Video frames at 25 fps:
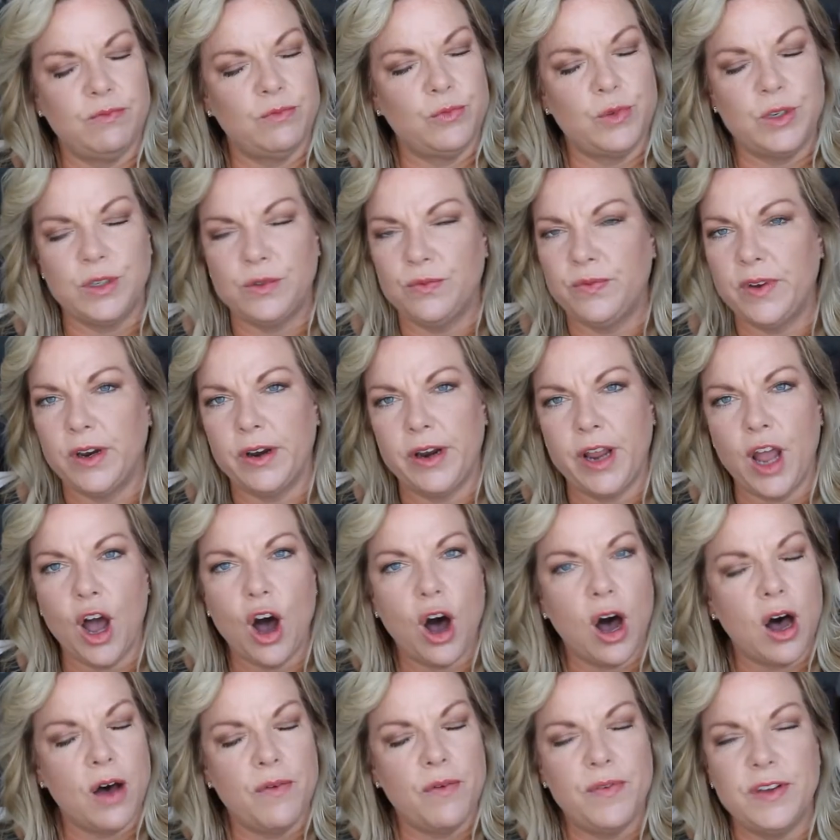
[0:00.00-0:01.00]
was very
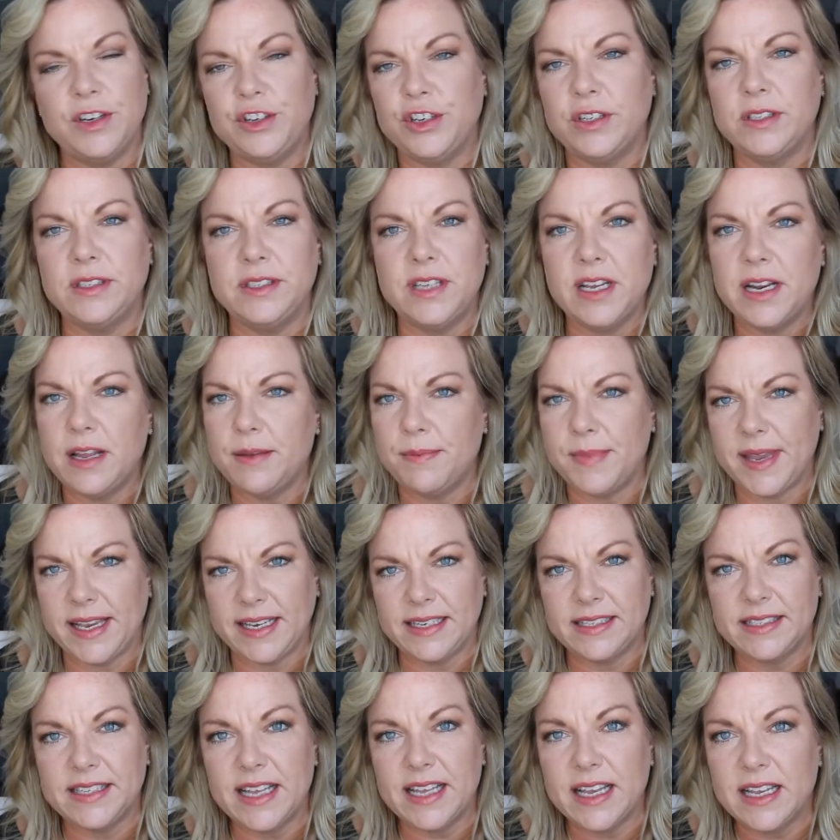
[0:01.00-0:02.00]
off. It just didn't
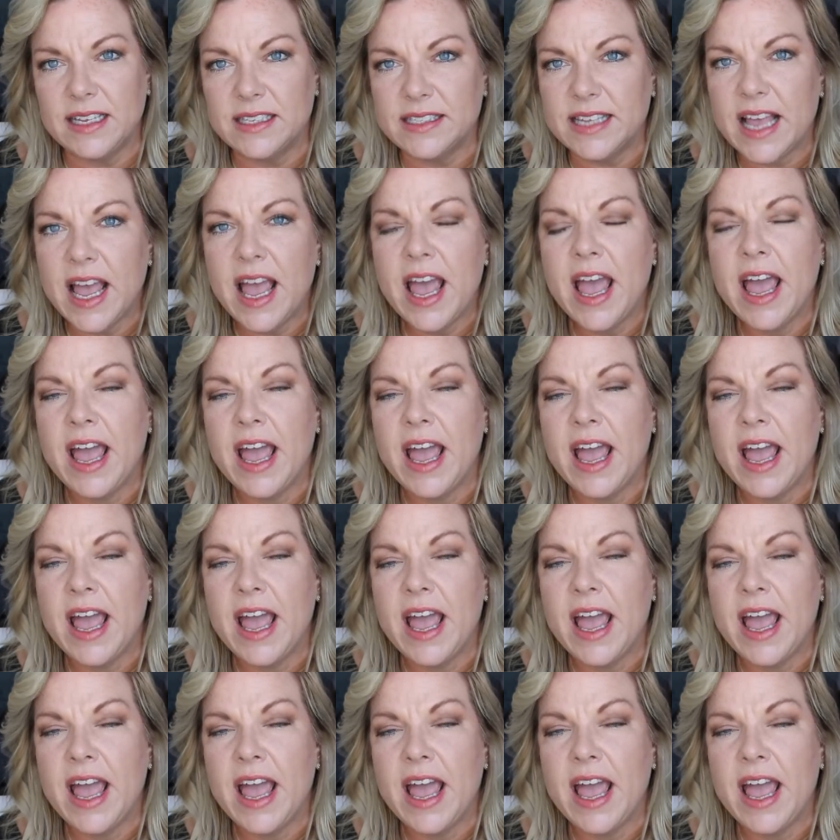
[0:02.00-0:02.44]
make sense.